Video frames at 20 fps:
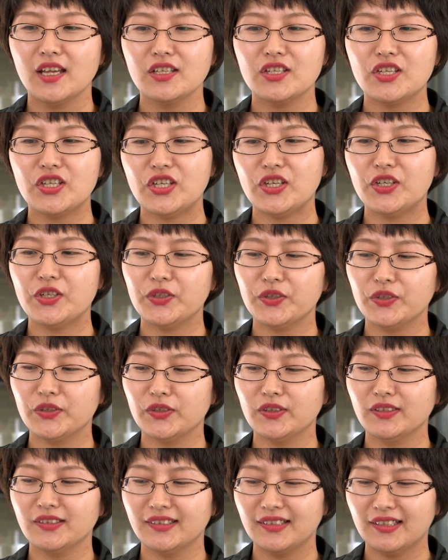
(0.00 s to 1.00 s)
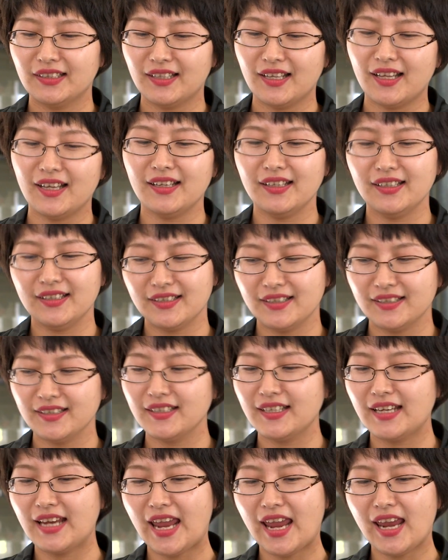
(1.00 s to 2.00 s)
to like
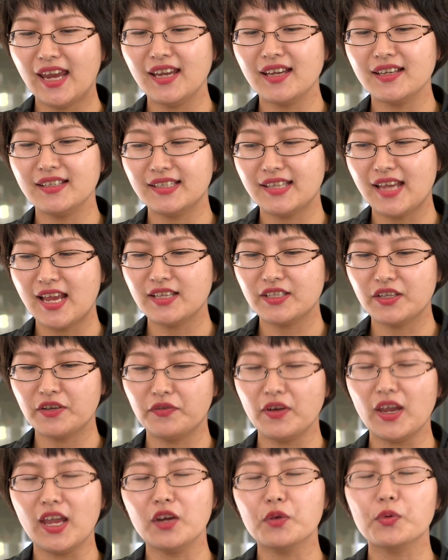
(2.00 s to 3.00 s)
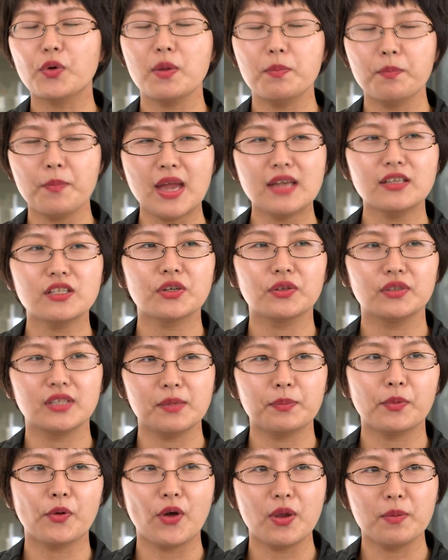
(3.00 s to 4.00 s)
gain a sense of incremental
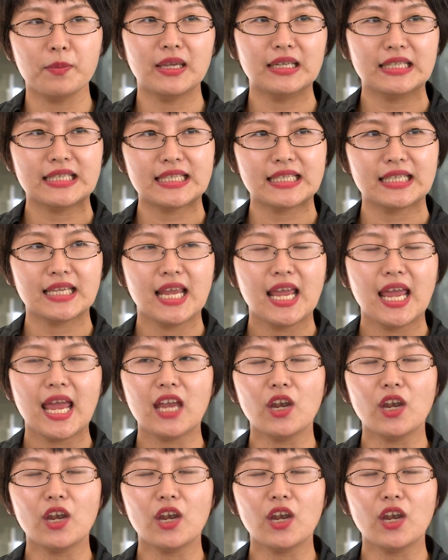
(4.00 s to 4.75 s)
deployment